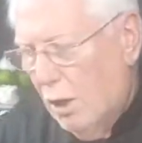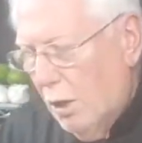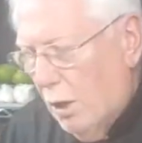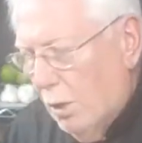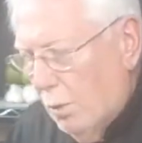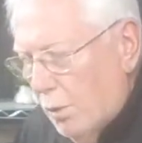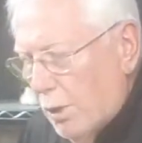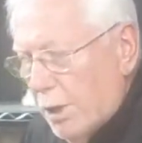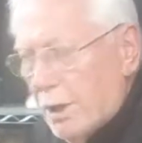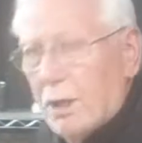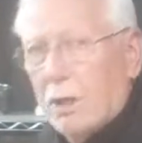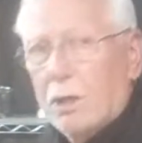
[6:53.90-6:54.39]

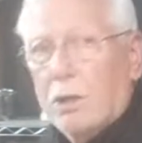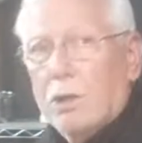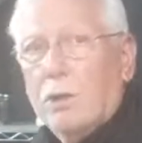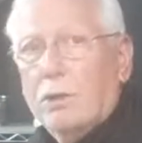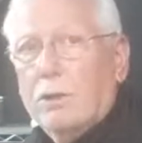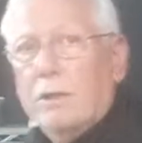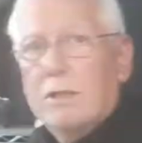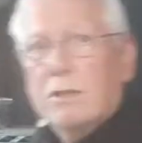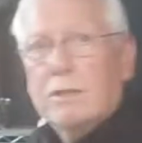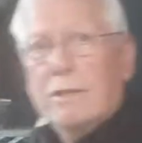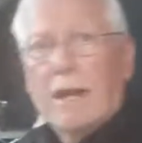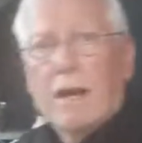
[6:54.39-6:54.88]
We're going to cook
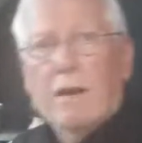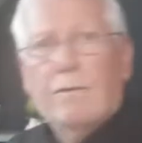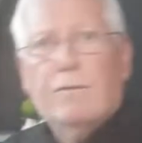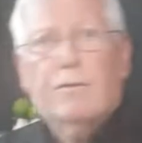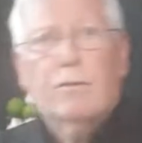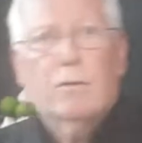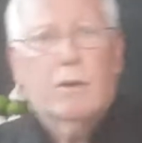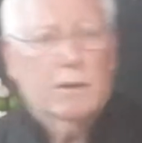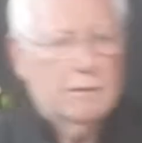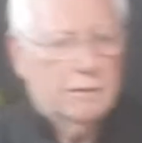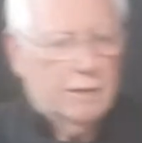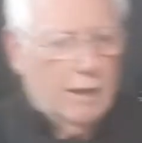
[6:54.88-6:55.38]
these down for
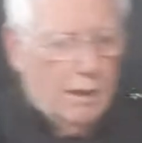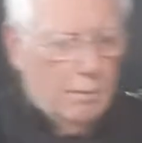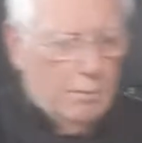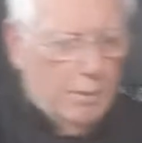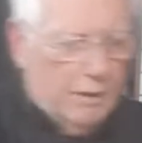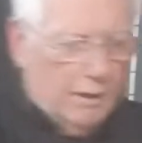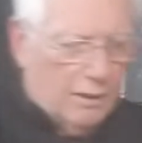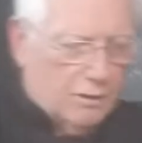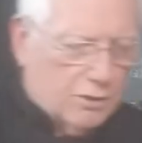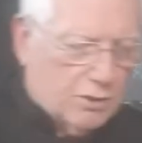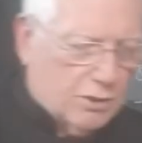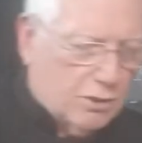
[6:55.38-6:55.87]
around 10
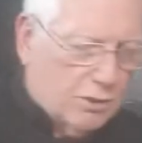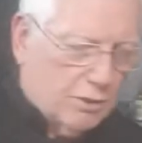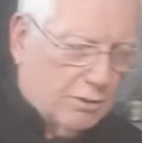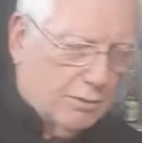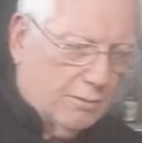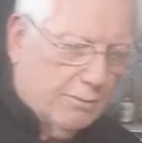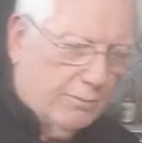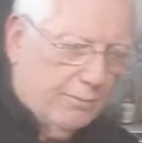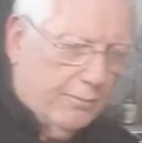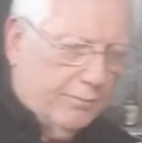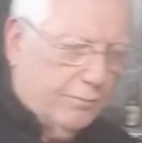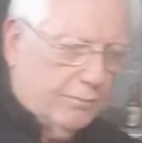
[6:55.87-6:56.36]

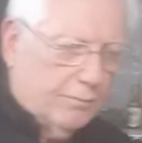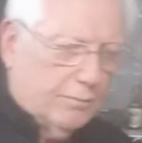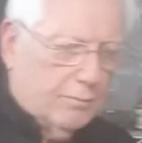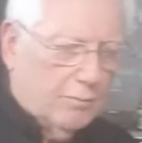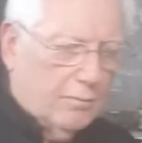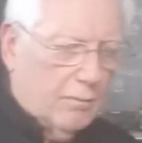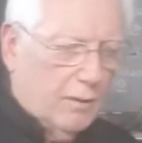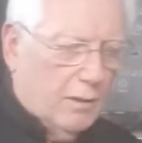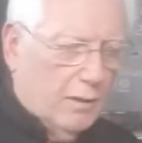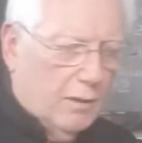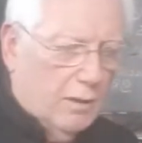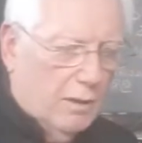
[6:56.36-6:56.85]

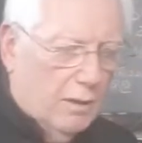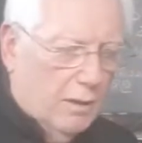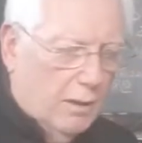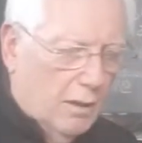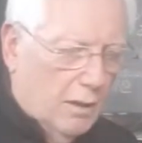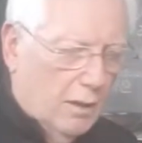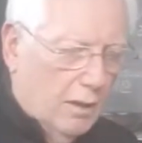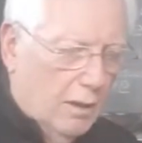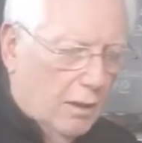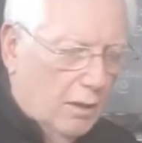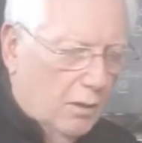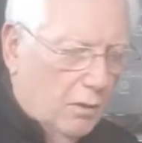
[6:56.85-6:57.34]

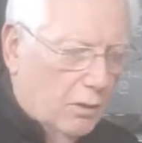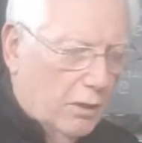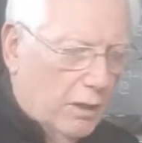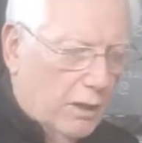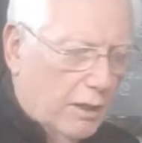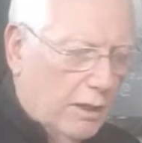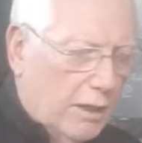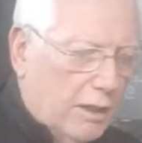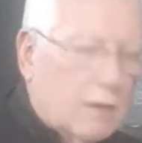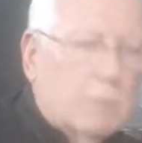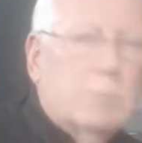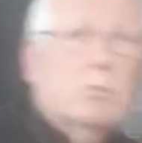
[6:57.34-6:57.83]
minutes. Going
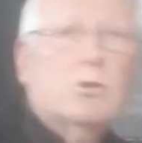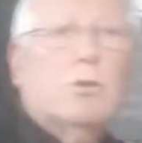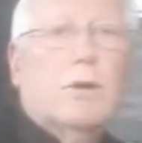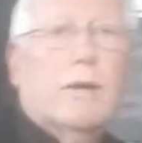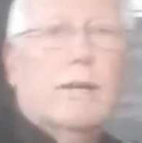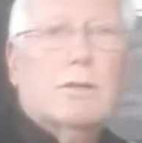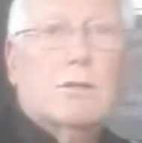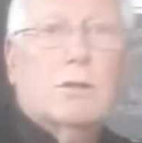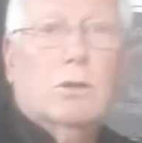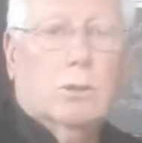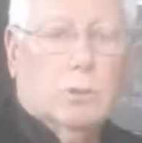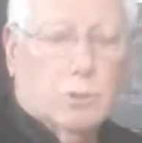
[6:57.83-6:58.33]
to get them
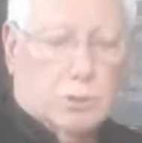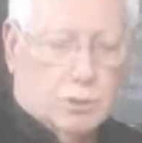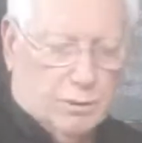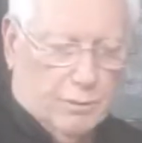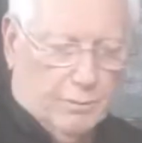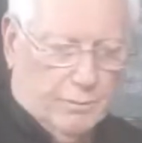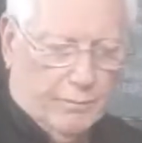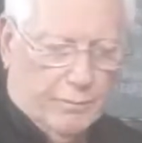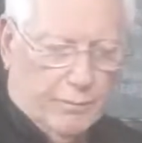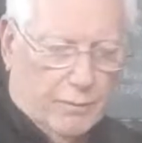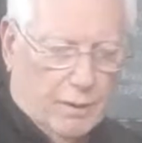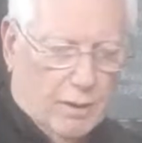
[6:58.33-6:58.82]
translucent.
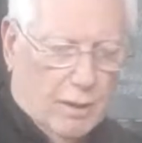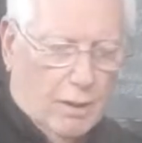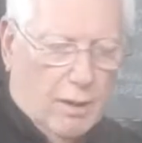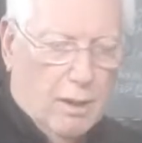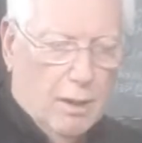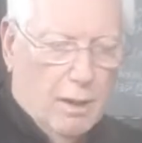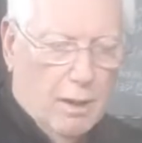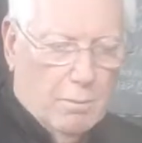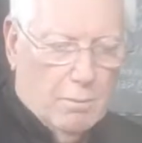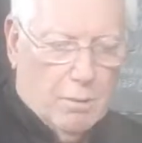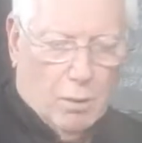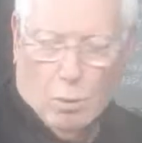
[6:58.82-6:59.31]

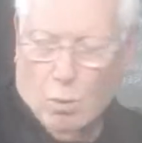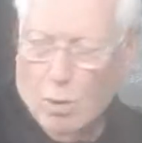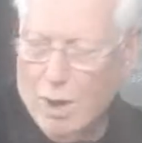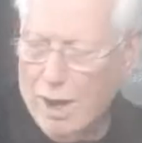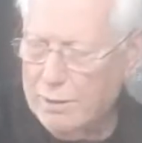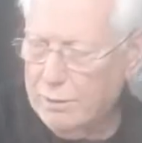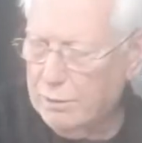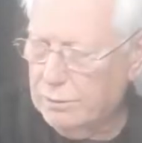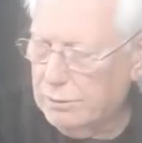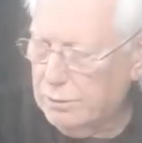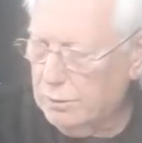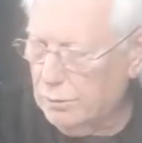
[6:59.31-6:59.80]
But while
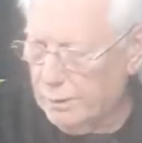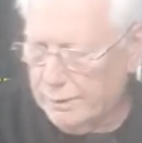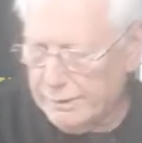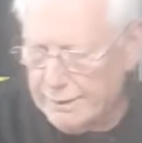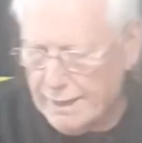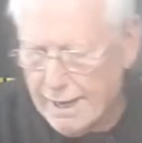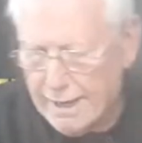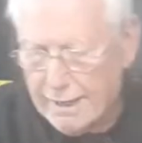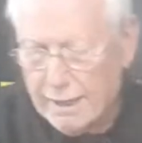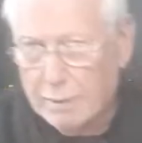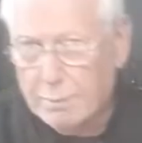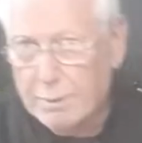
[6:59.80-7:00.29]
they're doing
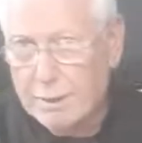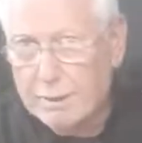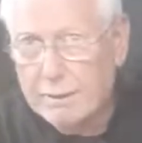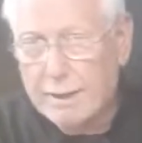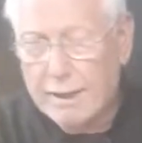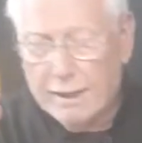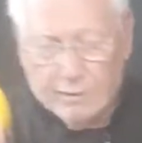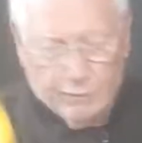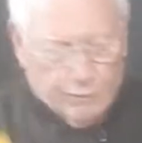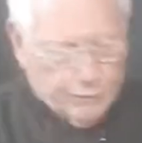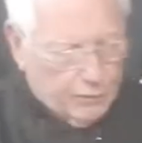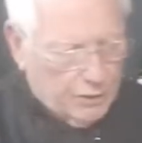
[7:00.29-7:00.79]
that, I'm going to
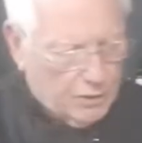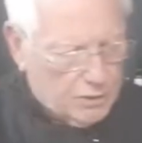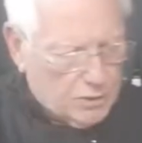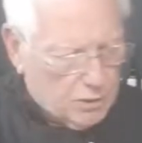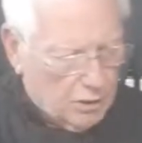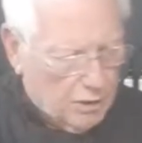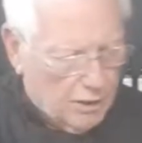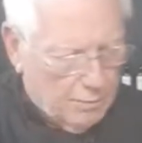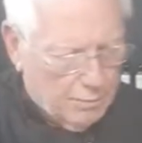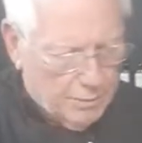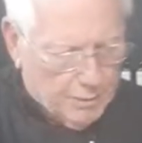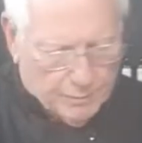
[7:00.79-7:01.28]
take a fresh
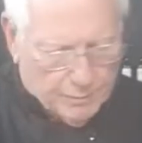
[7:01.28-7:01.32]
lemon.